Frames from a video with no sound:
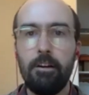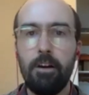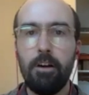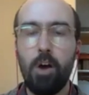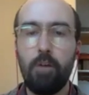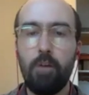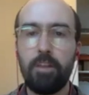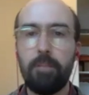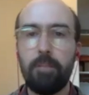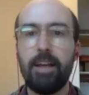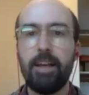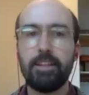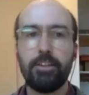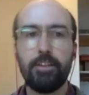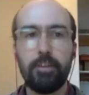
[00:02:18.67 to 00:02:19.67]
Over the
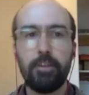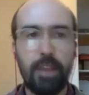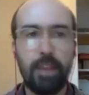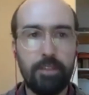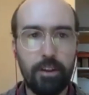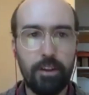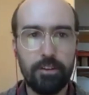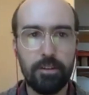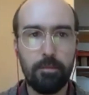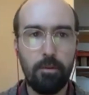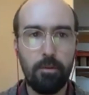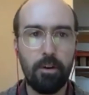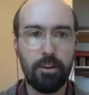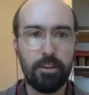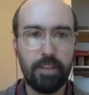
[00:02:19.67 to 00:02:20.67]
past 35 years and
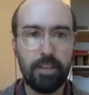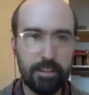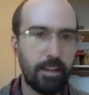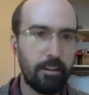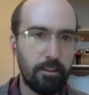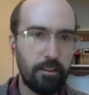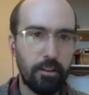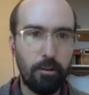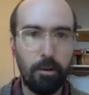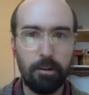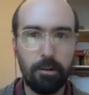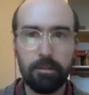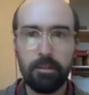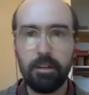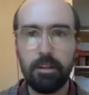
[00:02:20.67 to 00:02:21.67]
more," that's the end of the
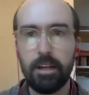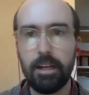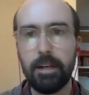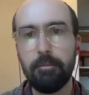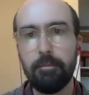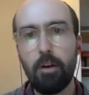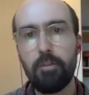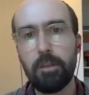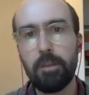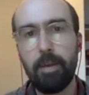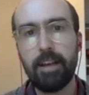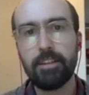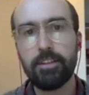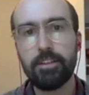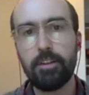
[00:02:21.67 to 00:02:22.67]
quote. Over the
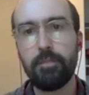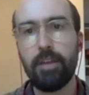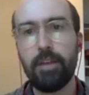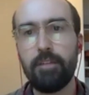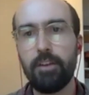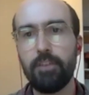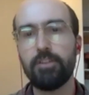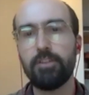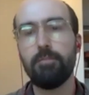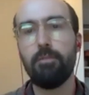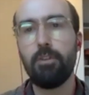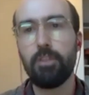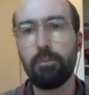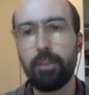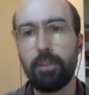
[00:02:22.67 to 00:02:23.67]
past 35 years and
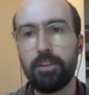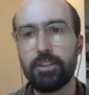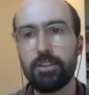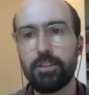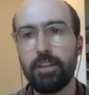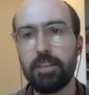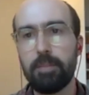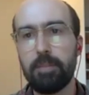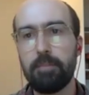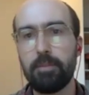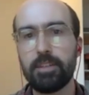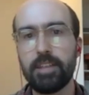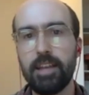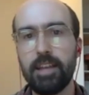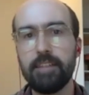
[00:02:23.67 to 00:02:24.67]
more, the Register has been
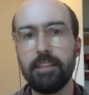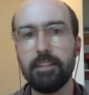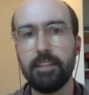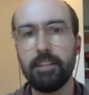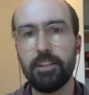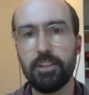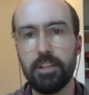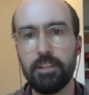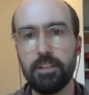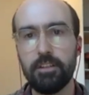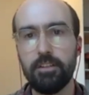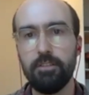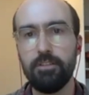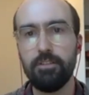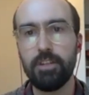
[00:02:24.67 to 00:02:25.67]
precisely such an
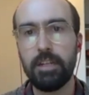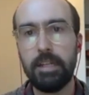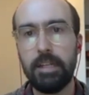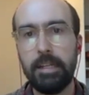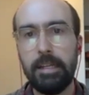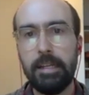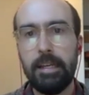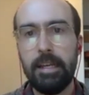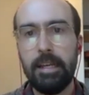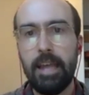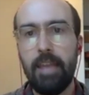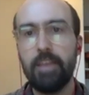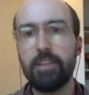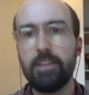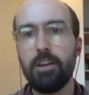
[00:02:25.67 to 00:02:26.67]
institution.
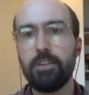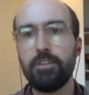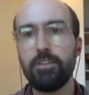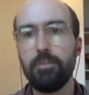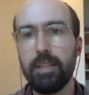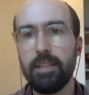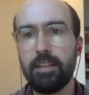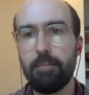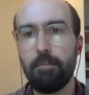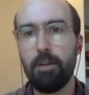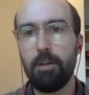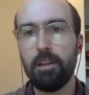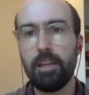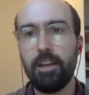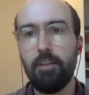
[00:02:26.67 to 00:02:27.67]
And this also means that
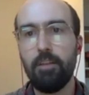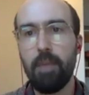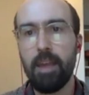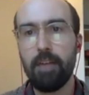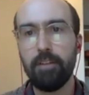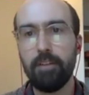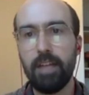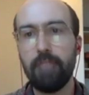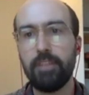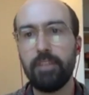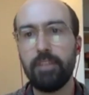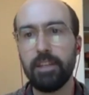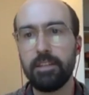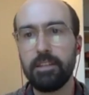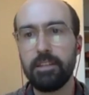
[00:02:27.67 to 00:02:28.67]
while Leo may have left
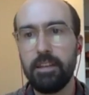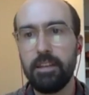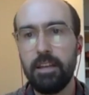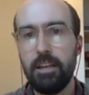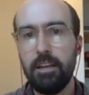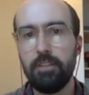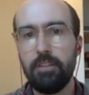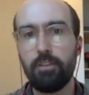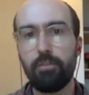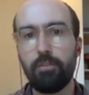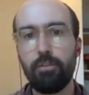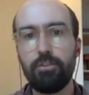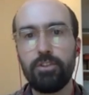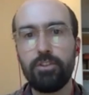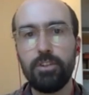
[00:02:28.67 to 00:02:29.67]
us, the
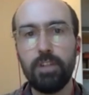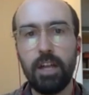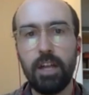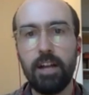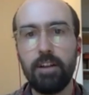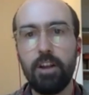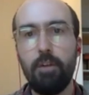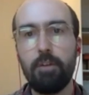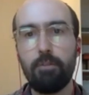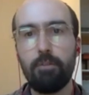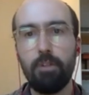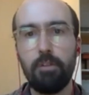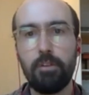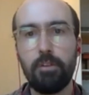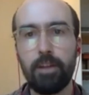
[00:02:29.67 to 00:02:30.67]
crucial ongoing
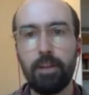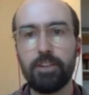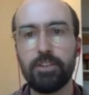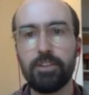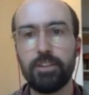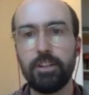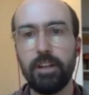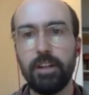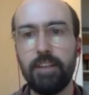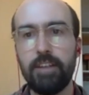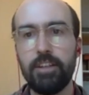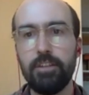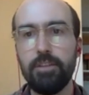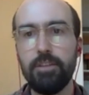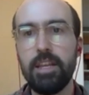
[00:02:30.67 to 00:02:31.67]
role of the Register as a
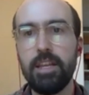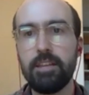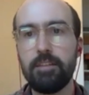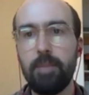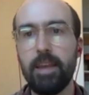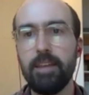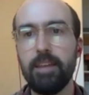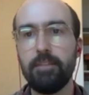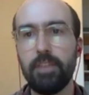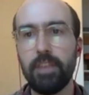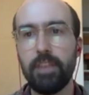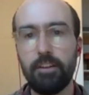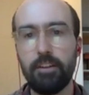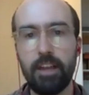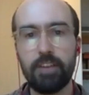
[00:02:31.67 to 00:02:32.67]
unique space for the
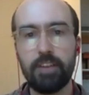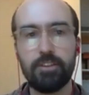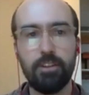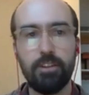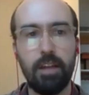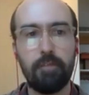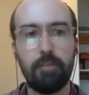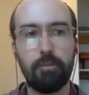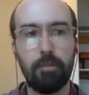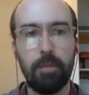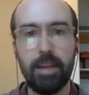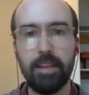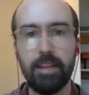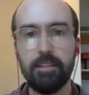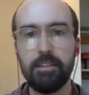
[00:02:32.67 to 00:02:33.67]
international left
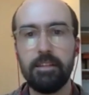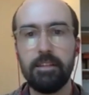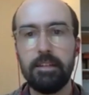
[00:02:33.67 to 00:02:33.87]
remains.